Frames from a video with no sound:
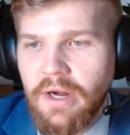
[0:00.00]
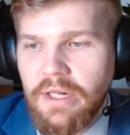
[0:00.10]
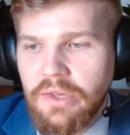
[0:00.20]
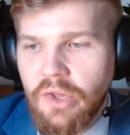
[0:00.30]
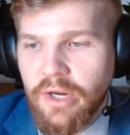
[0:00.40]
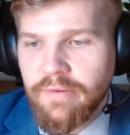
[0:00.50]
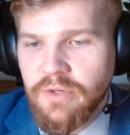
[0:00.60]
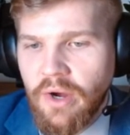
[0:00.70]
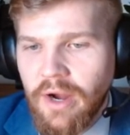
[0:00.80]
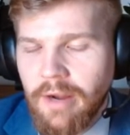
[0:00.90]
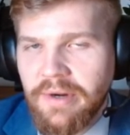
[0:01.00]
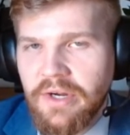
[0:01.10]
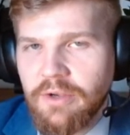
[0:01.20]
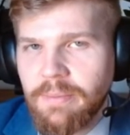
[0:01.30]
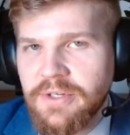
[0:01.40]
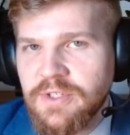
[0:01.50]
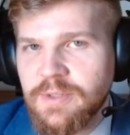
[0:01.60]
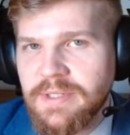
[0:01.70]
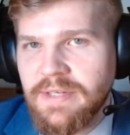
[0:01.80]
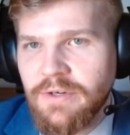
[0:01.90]
a lot of talk about
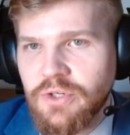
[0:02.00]
occupation-specific